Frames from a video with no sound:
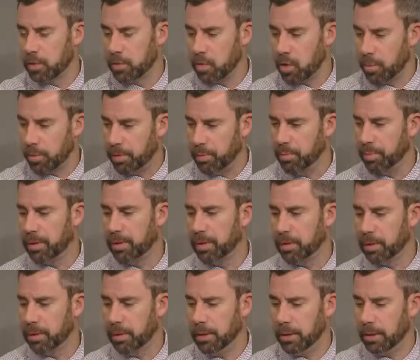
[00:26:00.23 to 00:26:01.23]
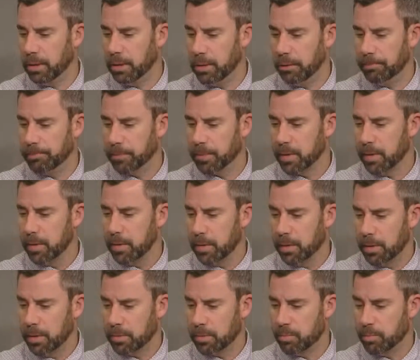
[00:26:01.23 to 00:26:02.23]
to hopefully bring
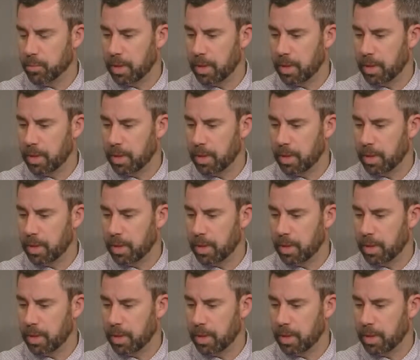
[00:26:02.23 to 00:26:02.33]
some